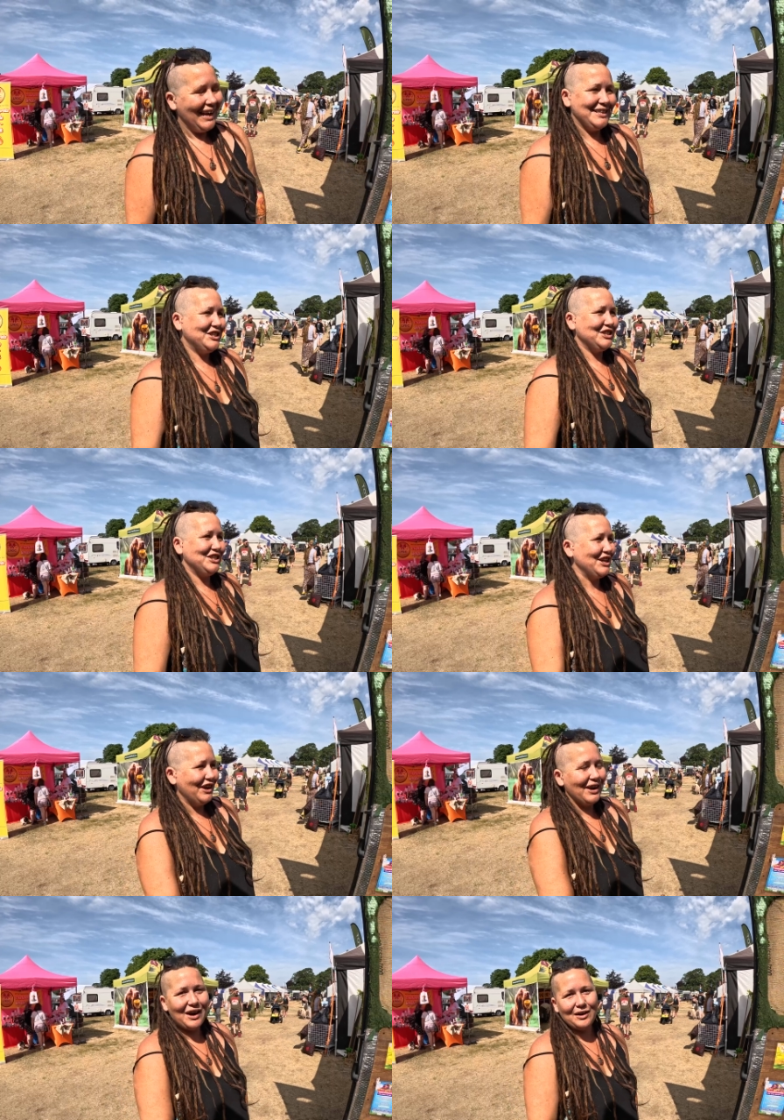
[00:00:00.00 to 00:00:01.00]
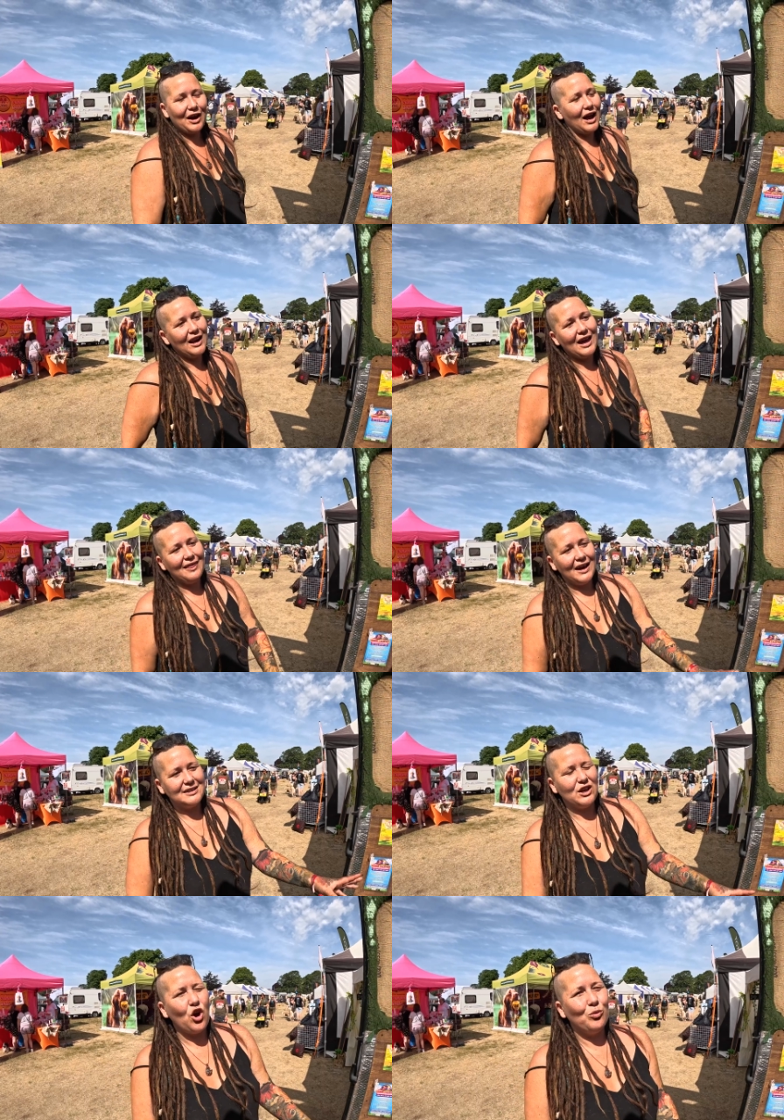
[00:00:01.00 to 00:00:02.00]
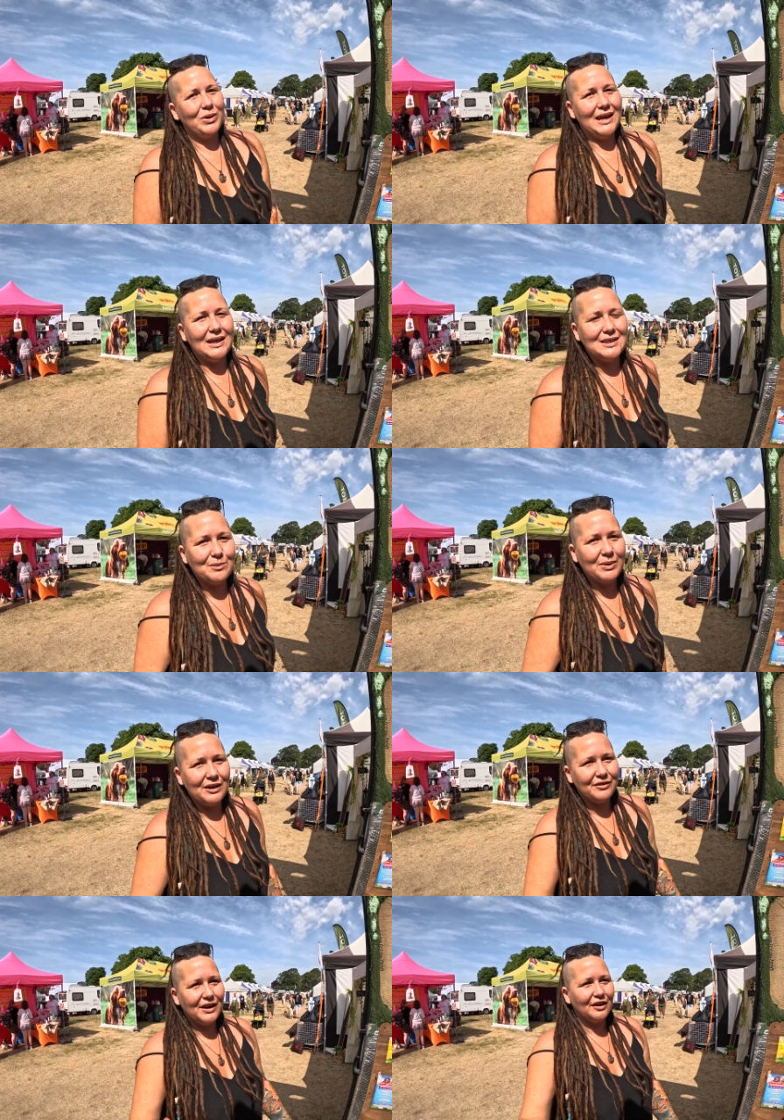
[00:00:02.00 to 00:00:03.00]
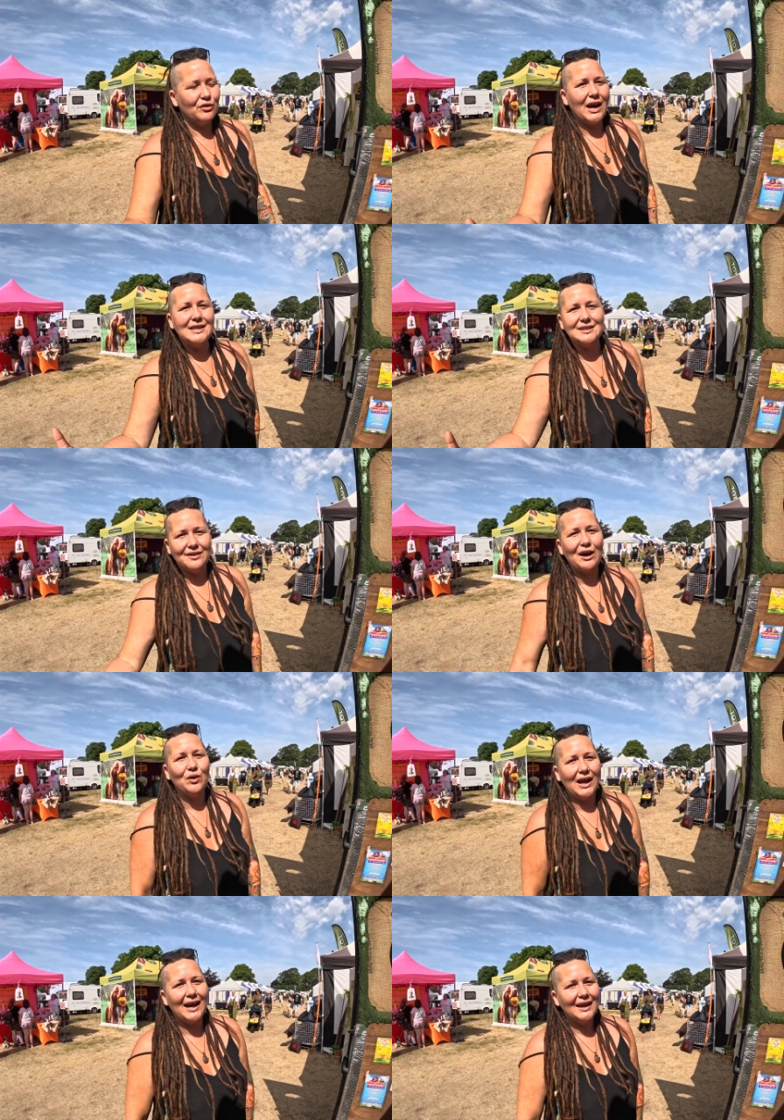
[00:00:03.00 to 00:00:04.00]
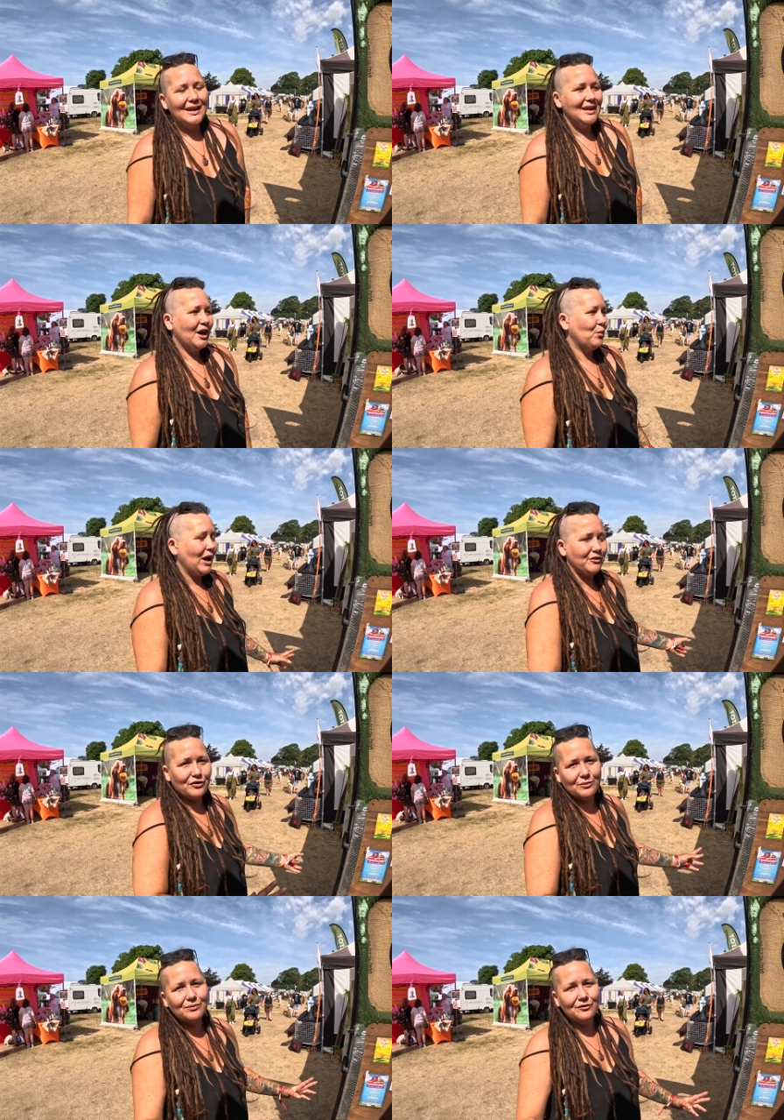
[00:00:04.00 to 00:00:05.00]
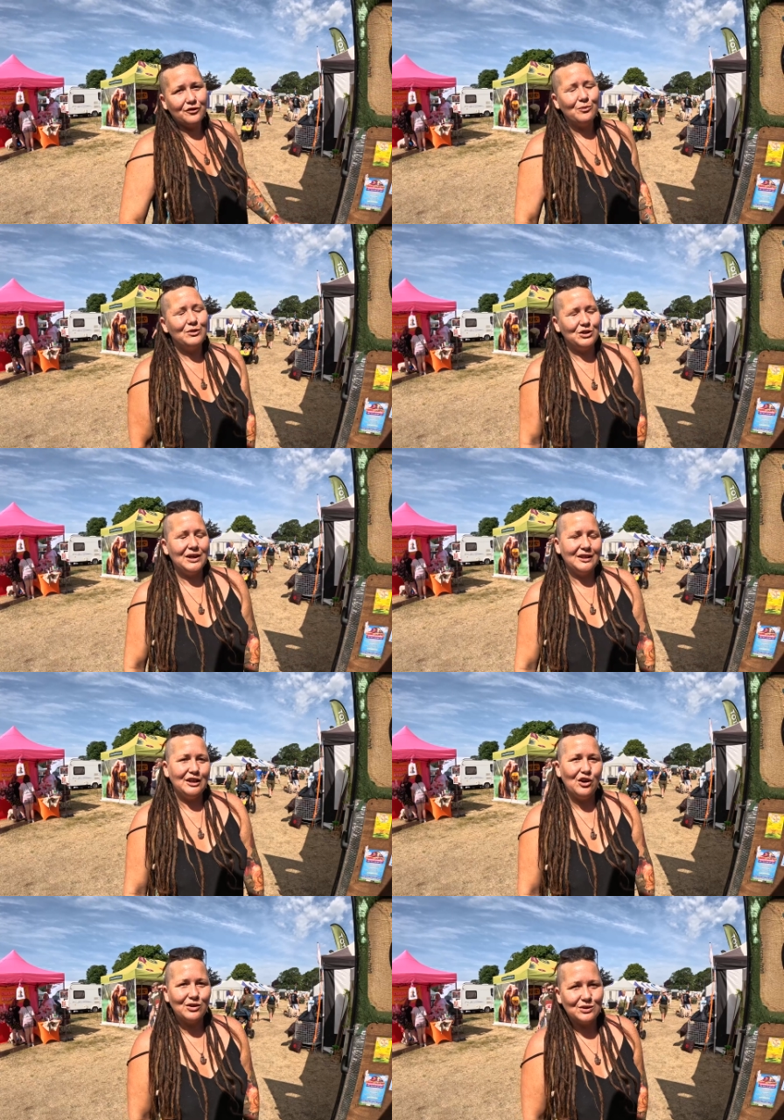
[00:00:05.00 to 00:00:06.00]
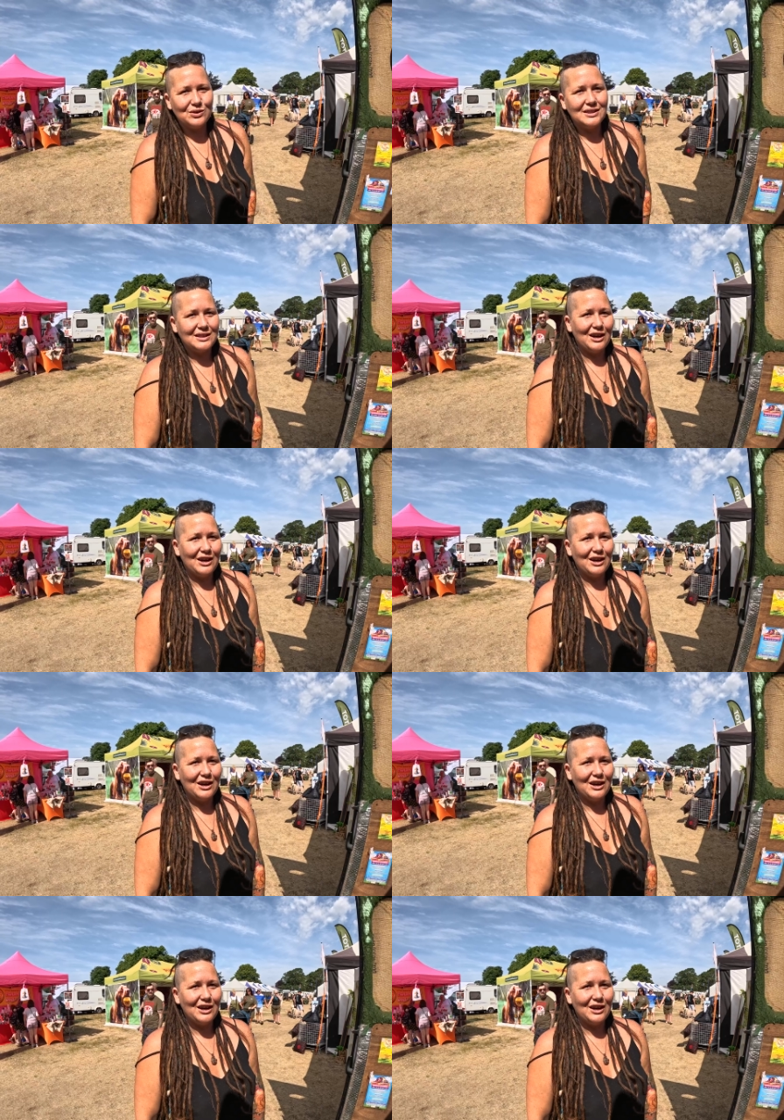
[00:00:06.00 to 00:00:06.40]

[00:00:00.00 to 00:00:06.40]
It's just, you know, I like that as a hobby and as a bit of a creative outlet away from doing the locks all the time.